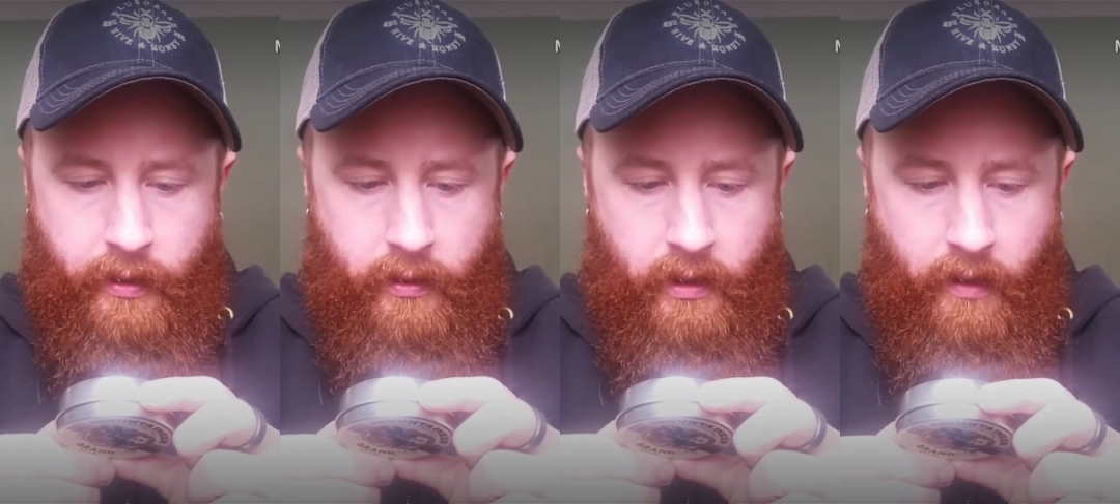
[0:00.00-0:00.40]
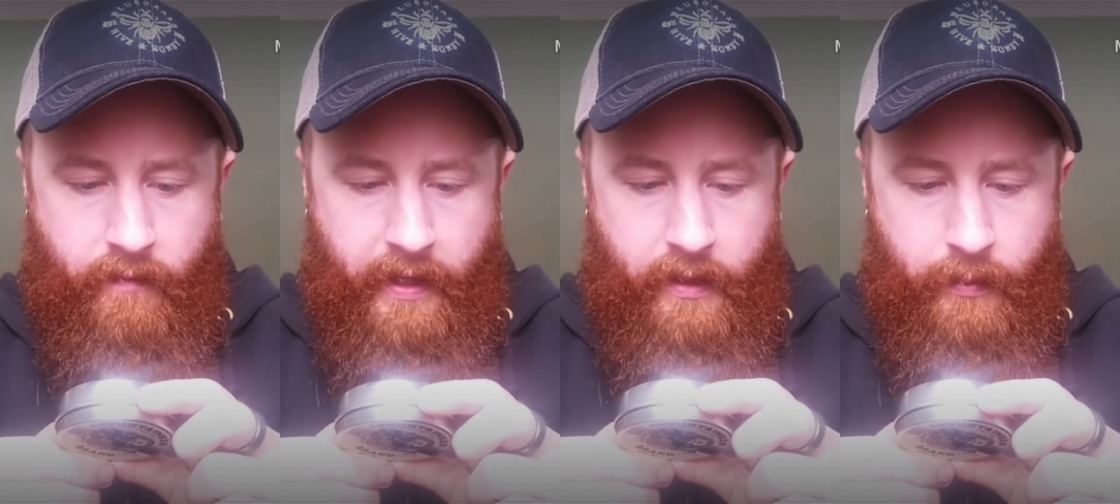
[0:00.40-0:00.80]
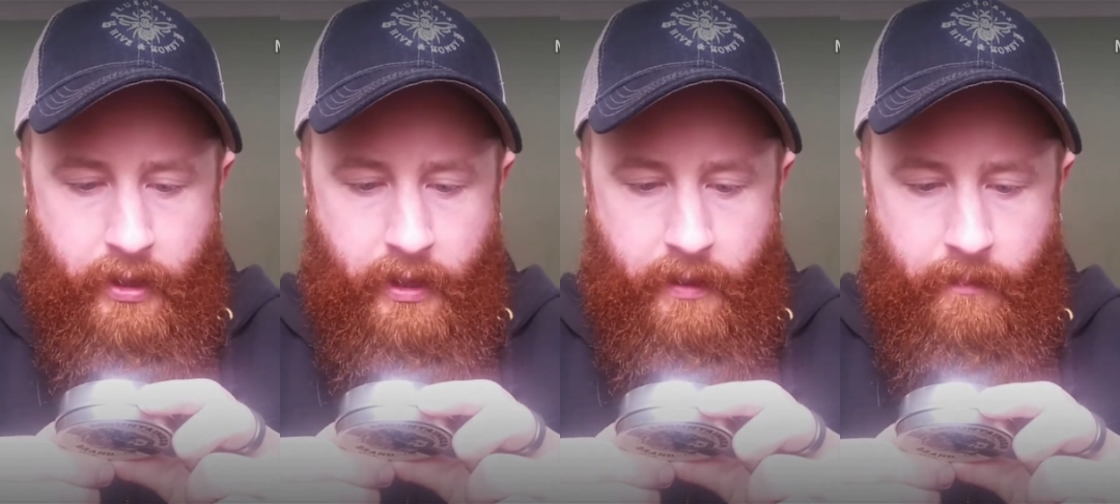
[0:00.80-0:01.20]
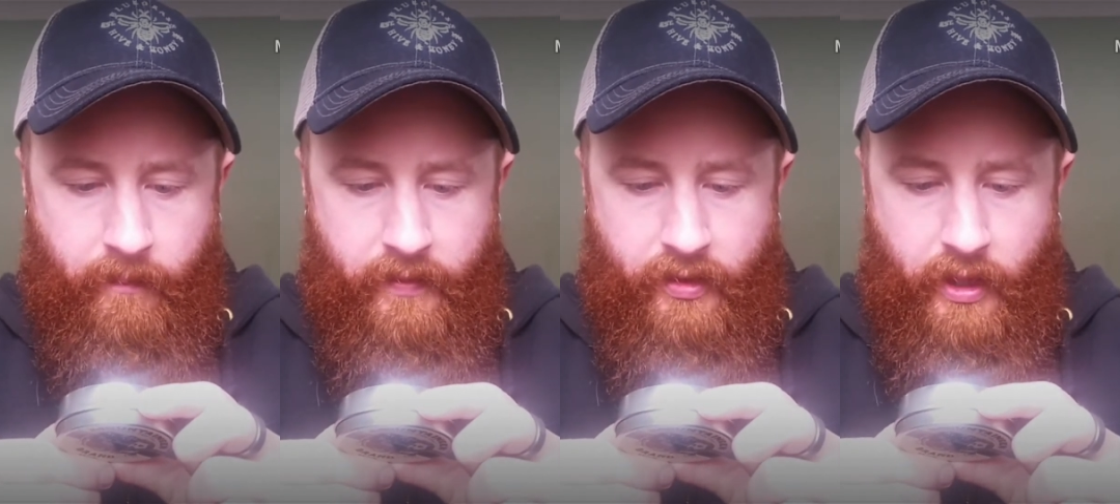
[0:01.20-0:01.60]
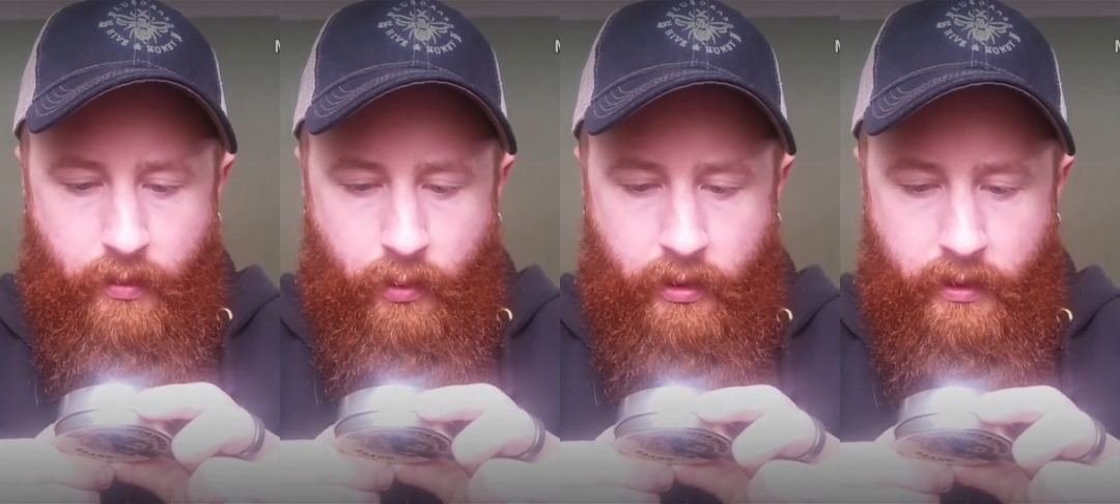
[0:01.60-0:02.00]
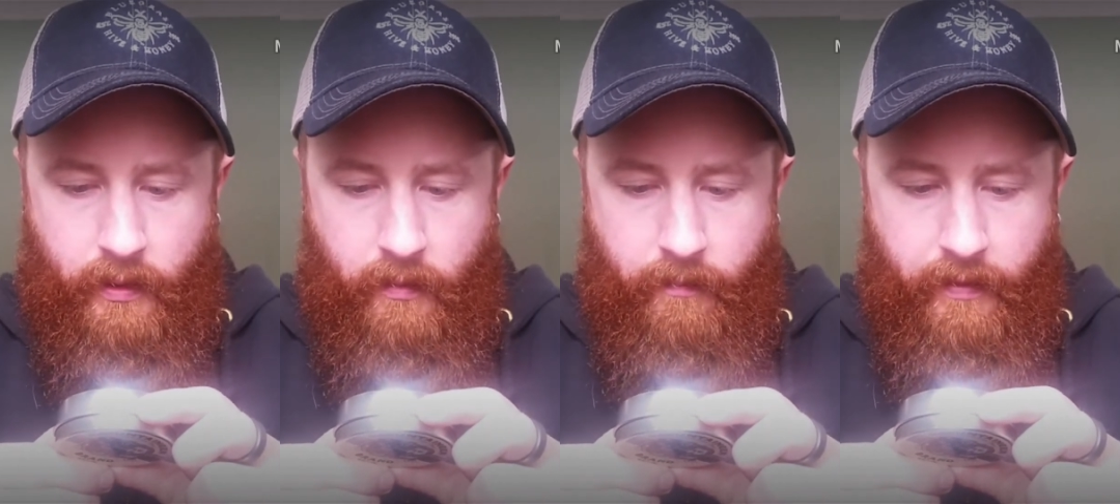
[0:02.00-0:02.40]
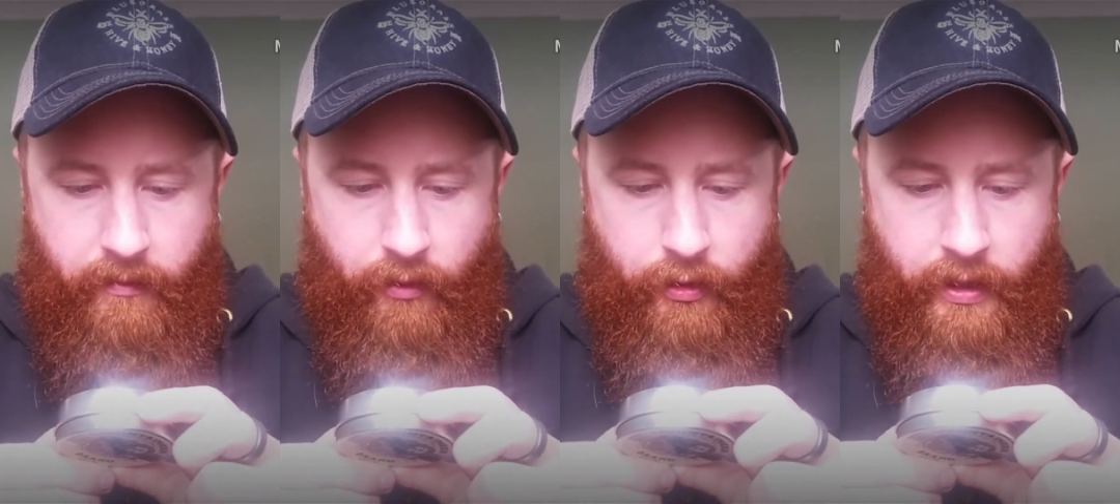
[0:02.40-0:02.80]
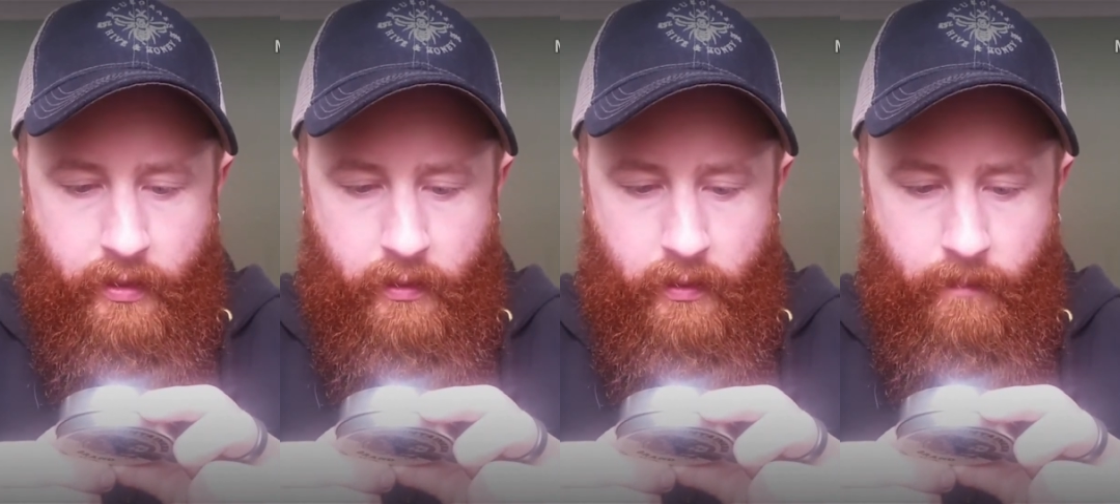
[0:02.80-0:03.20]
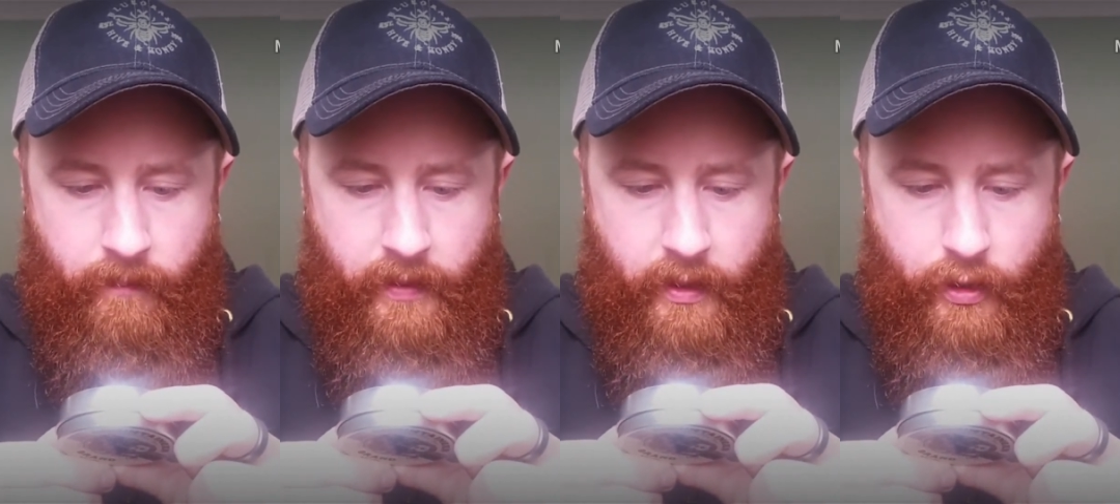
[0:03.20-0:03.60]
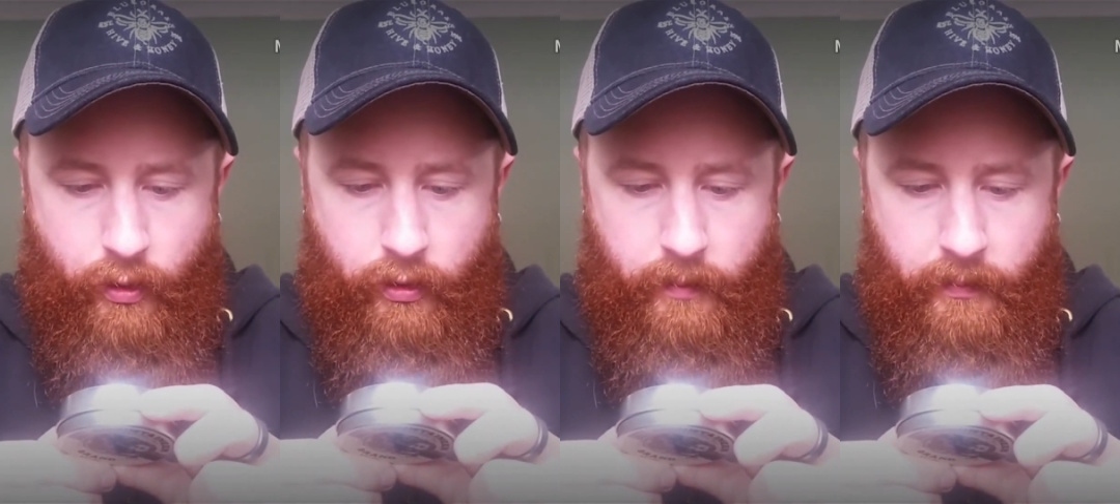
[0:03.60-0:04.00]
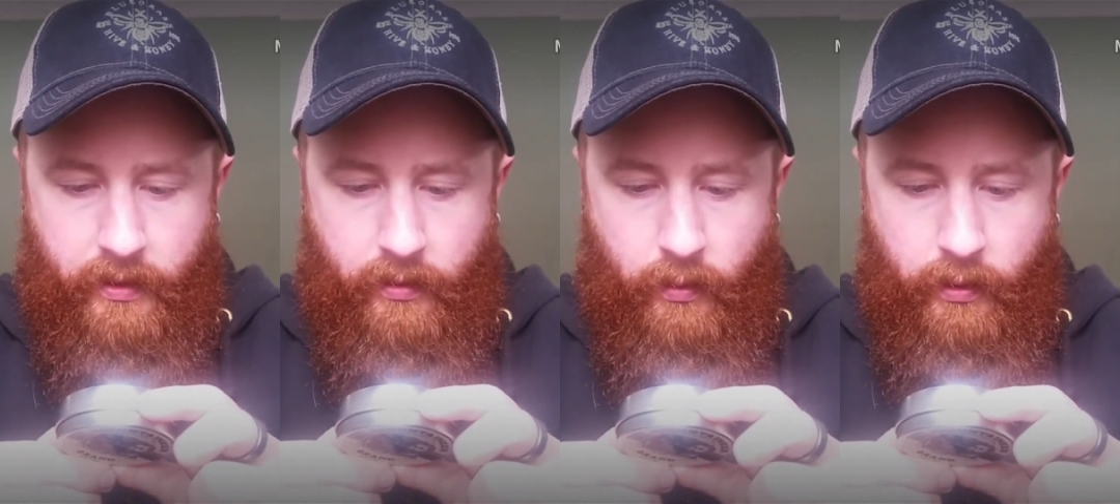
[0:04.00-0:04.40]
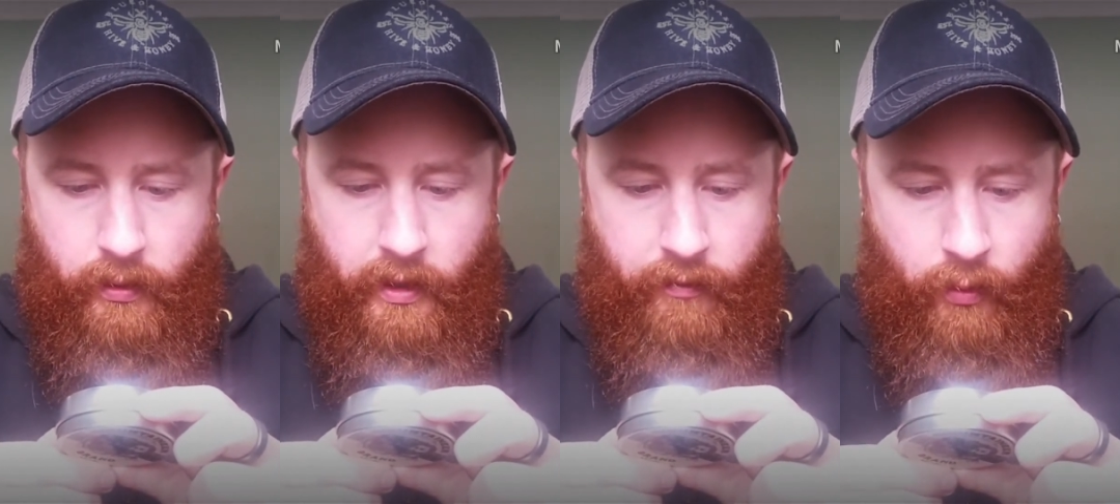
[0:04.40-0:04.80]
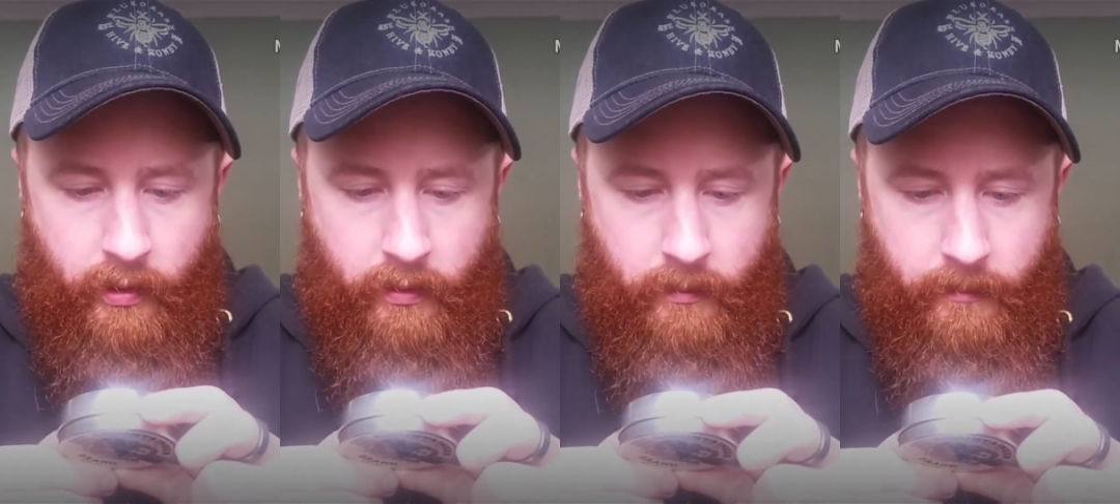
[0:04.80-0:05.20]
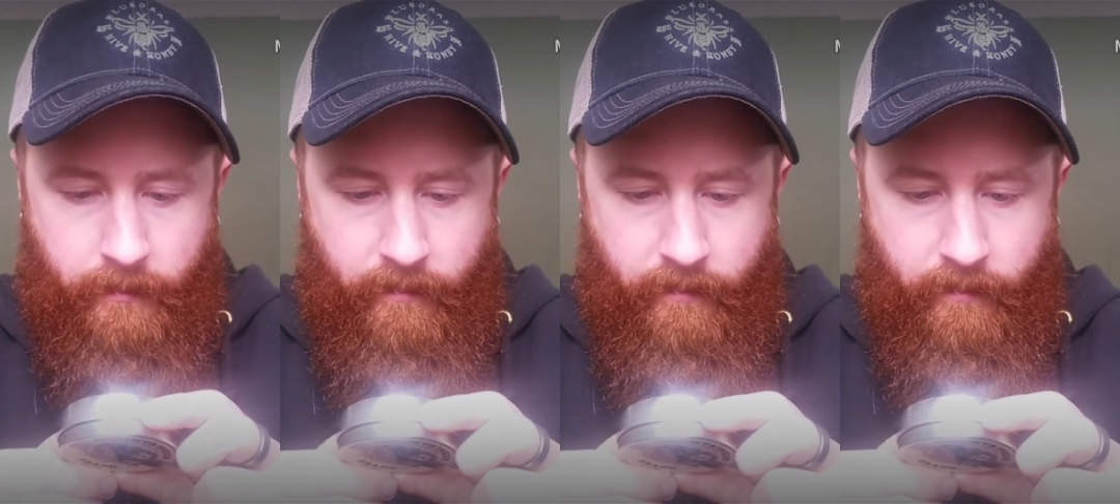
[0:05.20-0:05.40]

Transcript: oil, vitamin E, cedarwood, fir needle, eucalyptus oil, leaf oil.